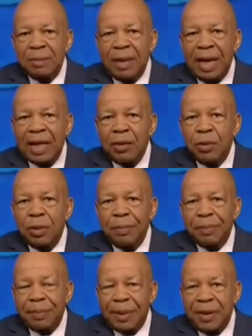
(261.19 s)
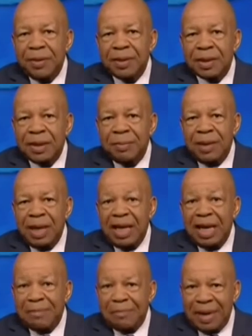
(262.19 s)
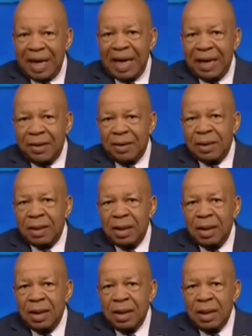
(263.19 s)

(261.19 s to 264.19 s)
somebody who appears to be impaired